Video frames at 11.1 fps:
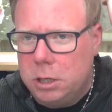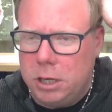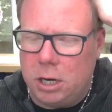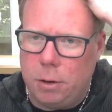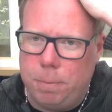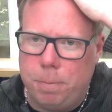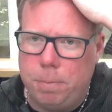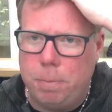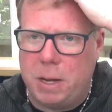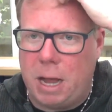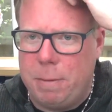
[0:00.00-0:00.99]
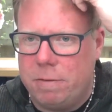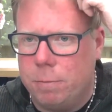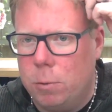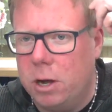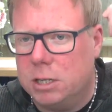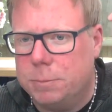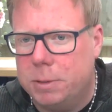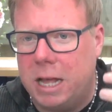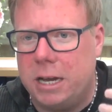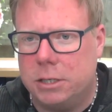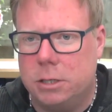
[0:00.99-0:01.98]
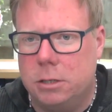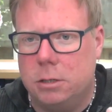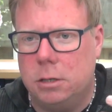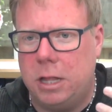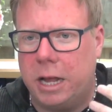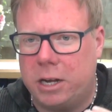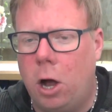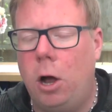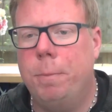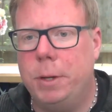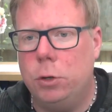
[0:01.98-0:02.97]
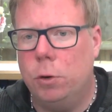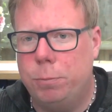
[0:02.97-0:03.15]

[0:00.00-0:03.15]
you know, become even worse. But that can't be your